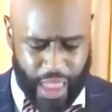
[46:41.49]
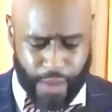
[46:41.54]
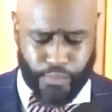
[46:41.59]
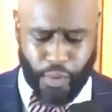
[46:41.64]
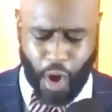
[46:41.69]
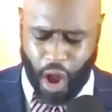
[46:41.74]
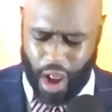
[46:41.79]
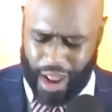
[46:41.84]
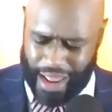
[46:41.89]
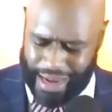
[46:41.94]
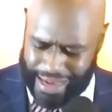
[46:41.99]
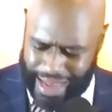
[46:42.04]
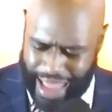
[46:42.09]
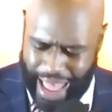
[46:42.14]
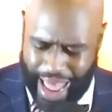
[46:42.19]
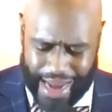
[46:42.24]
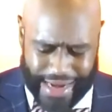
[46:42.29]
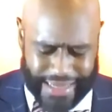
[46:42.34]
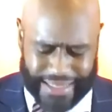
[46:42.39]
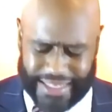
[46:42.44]
And so they
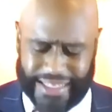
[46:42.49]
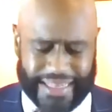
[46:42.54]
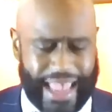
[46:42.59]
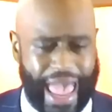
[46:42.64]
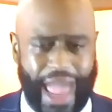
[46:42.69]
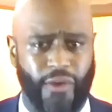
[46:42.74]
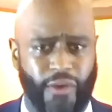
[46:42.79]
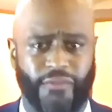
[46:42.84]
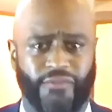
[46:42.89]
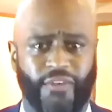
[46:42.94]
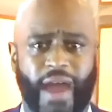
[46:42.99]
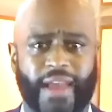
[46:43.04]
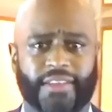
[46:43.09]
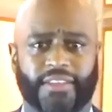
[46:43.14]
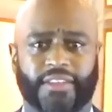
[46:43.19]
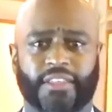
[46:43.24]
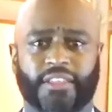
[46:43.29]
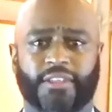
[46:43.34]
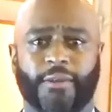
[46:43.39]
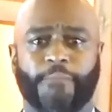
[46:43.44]
brought a lot of
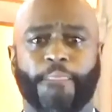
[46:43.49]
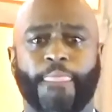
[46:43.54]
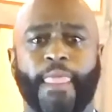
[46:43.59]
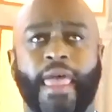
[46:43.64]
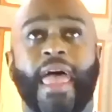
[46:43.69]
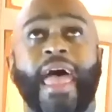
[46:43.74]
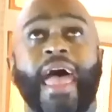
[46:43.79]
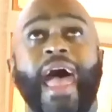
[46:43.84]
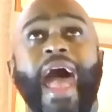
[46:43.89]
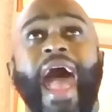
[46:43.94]
sacrifices.